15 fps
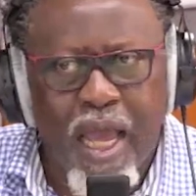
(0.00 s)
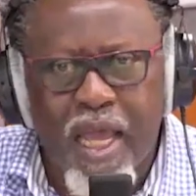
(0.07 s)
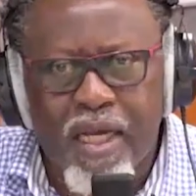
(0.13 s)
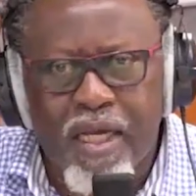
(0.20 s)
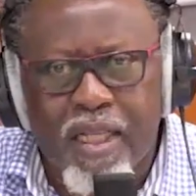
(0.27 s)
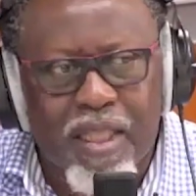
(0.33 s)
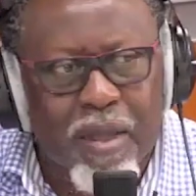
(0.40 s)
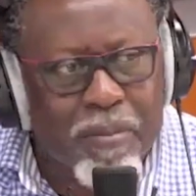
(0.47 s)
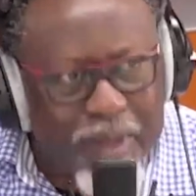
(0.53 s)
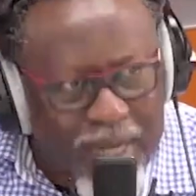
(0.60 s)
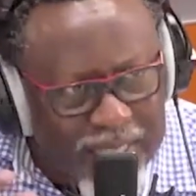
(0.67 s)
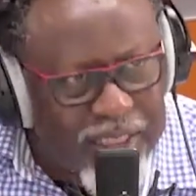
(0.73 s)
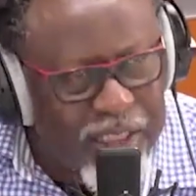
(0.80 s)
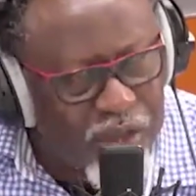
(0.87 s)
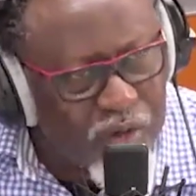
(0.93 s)
And the
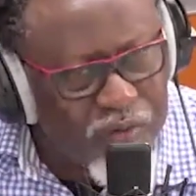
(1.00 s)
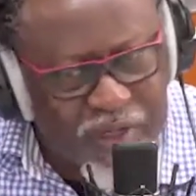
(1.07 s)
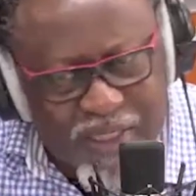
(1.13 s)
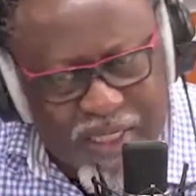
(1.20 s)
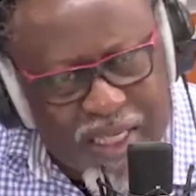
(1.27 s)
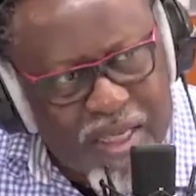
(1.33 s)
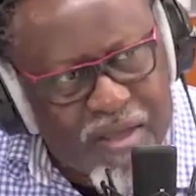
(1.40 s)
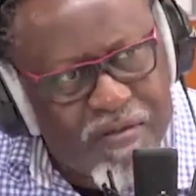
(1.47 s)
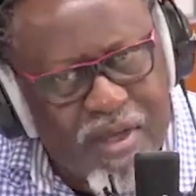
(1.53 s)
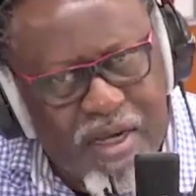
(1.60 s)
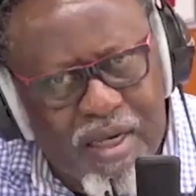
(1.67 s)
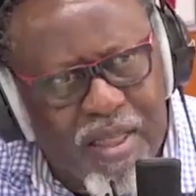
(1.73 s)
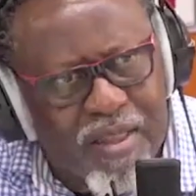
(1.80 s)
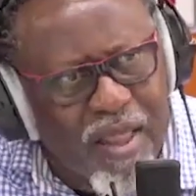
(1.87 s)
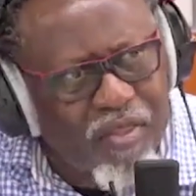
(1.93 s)
practice of it,
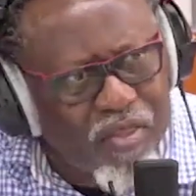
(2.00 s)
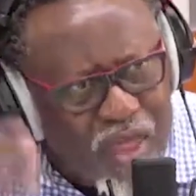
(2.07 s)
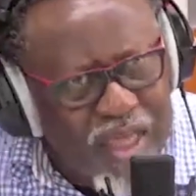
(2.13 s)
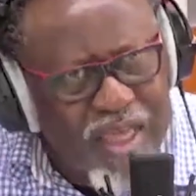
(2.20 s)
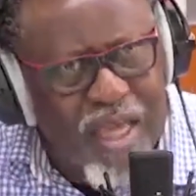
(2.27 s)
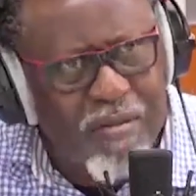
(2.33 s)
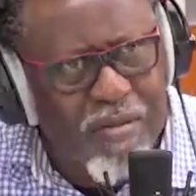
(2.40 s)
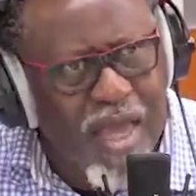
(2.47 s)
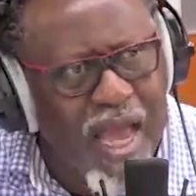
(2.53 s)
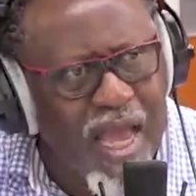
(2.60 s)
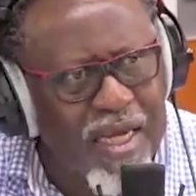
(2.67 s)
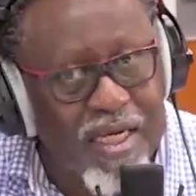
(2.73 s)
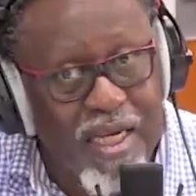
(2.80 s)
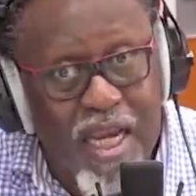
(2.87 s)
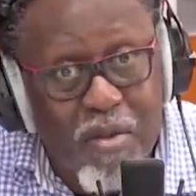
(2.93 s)
even the thinking
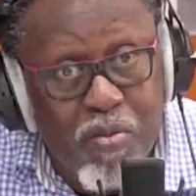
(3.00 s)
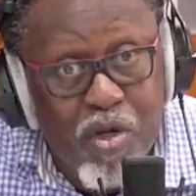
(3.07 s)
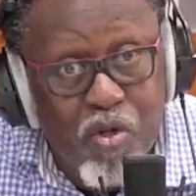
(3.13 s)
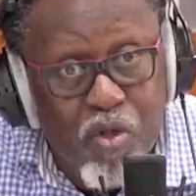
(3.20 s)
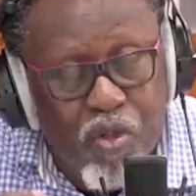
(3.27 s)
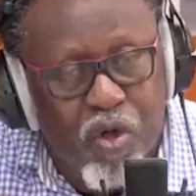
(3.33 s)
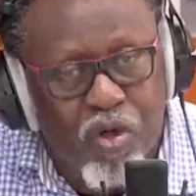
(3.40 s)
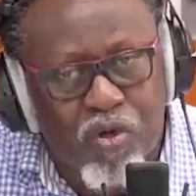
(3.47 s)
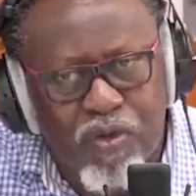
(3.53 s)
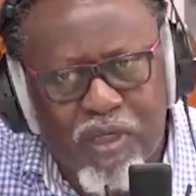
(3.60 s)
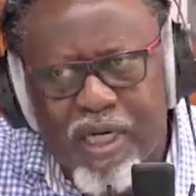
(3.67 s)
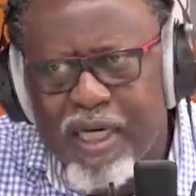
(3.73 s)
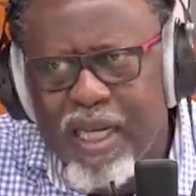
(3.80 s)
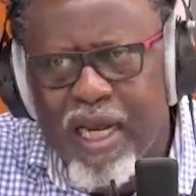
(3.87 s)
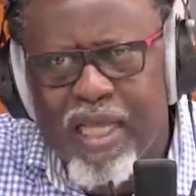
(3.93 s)
behind it, anybody who thought of it
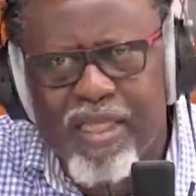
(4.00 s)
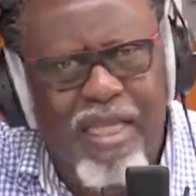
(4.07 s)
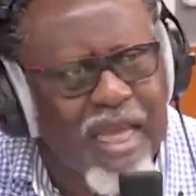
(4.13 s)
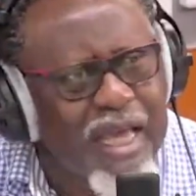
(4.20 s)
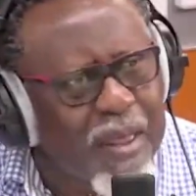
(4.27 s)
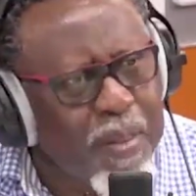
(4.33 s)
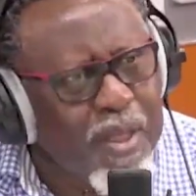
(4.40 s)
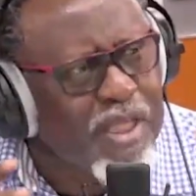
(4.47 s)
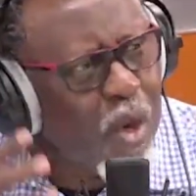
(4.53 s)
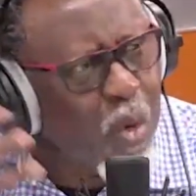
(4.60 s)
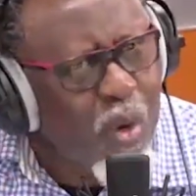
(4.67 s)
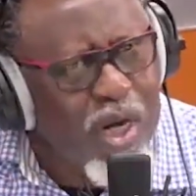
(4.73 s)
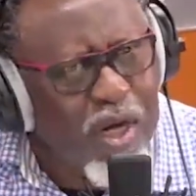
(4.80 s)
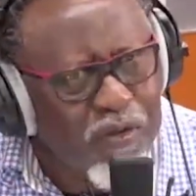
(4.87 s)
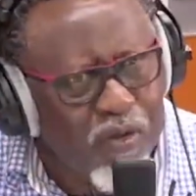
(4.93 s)
realized this is a
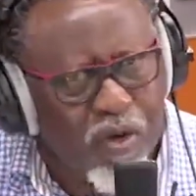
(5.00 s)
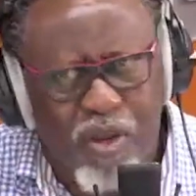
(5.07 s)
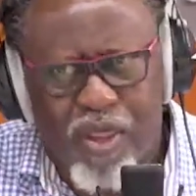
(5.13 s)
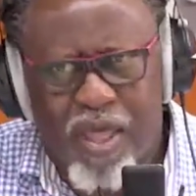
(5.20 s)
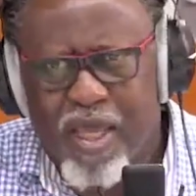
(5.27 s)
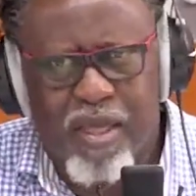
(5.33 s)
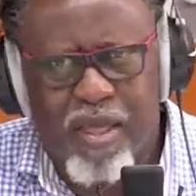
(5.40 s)
wonderful thing.